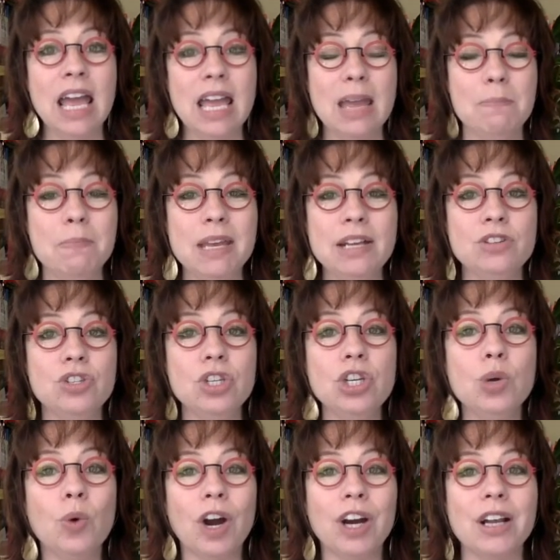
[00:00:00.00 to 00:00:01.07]
it means
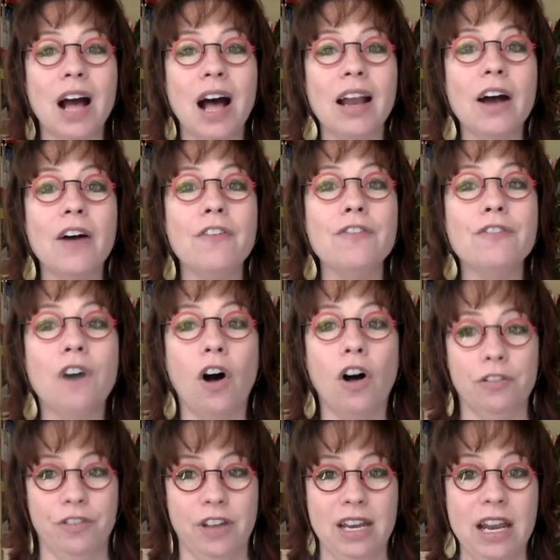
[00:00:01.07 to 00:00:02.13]
you are not
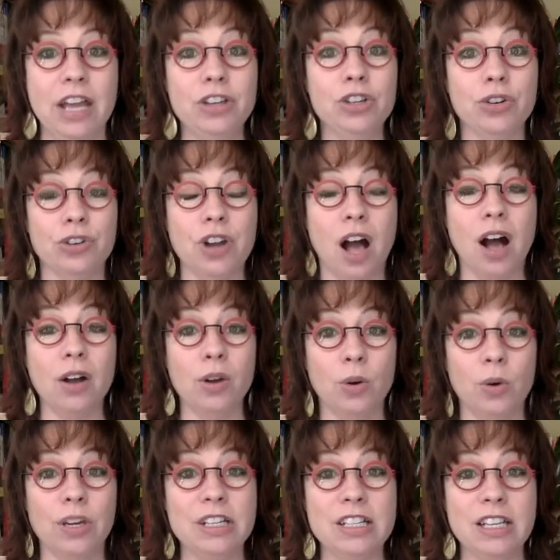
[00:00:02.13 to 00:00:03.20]
evolving and you're not
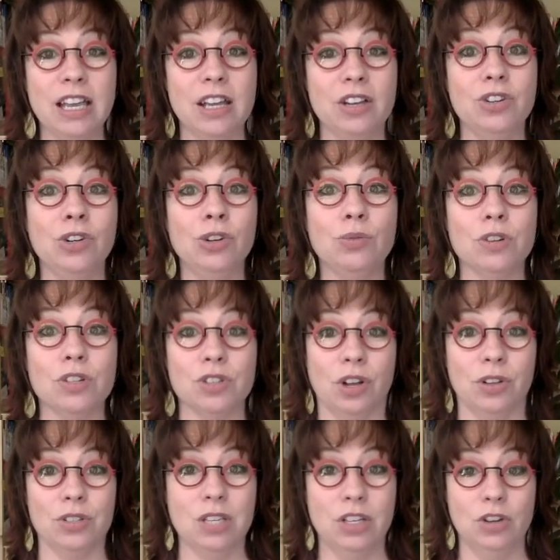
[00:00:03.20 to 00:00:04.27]
going to get new
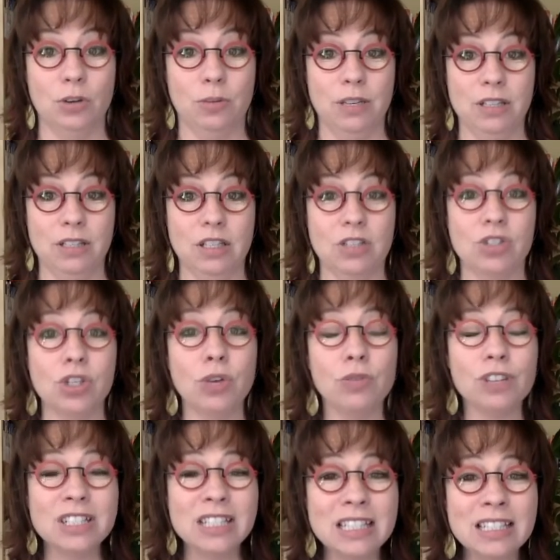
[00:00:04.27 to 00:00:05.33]
results in your business. So
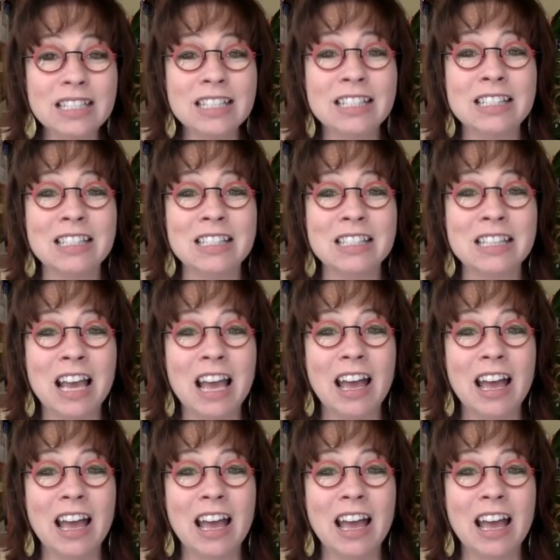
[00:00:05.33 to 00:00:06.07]
resistance,